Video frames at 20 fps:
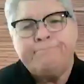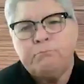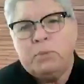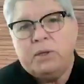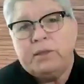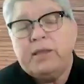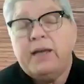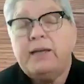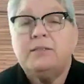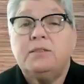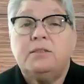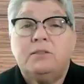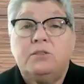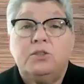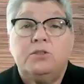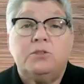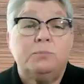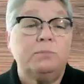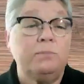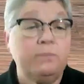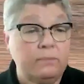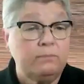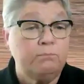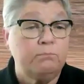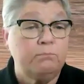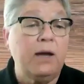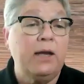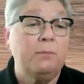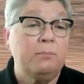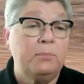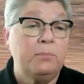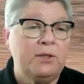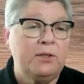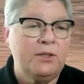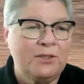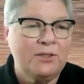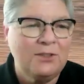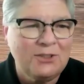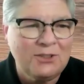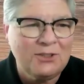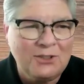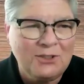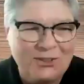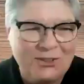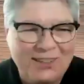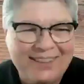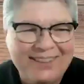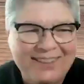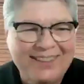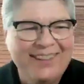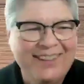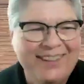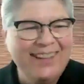But that's just my opinion, Charlene.